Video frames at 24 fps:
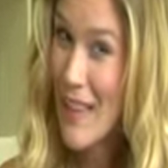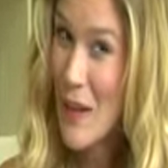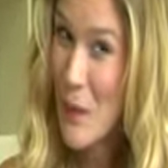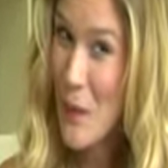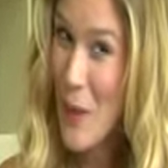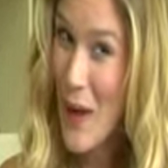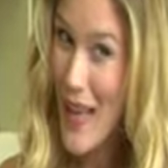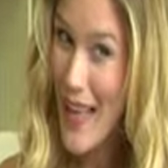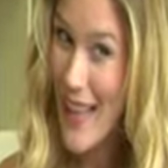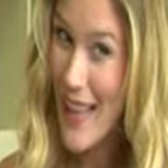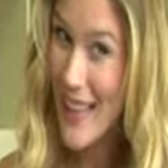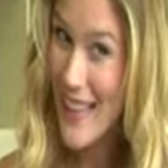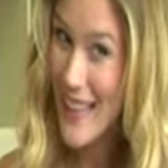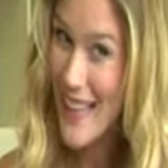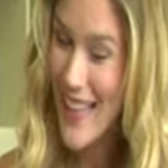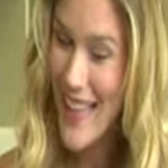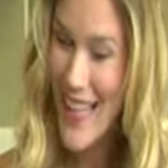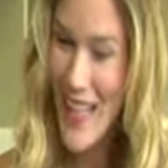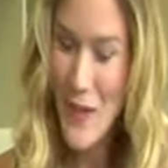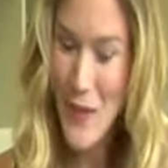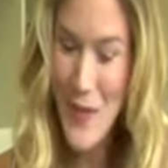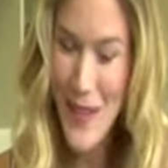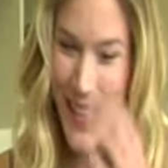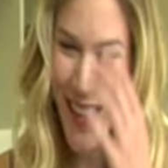Well,
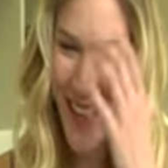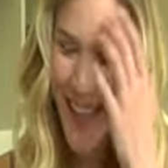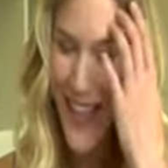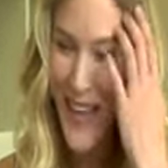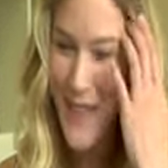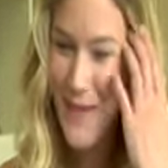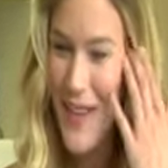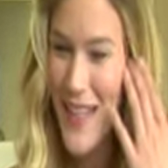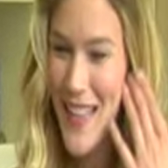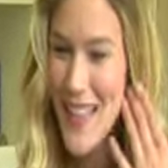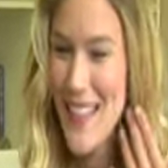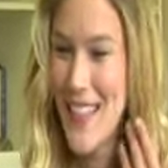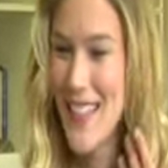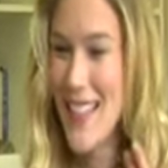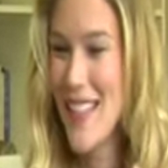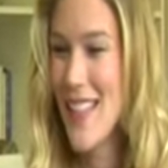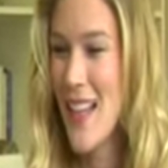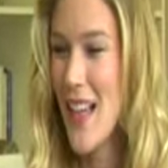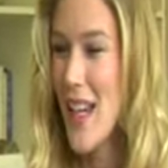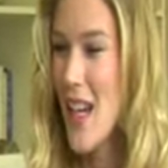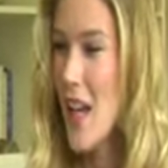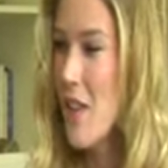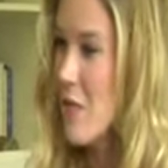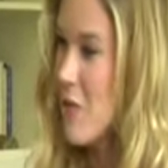I mean,
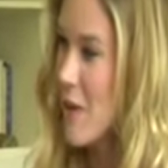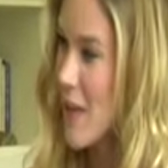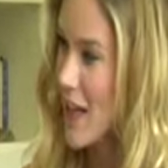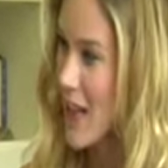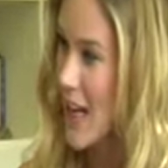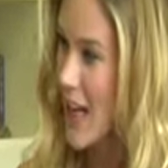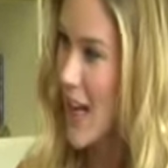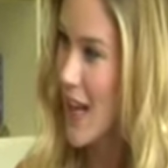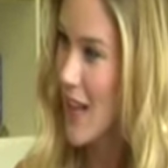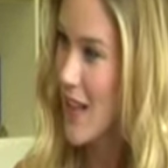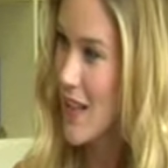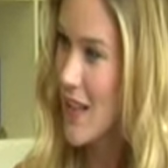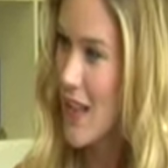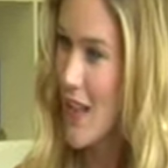I love reggae.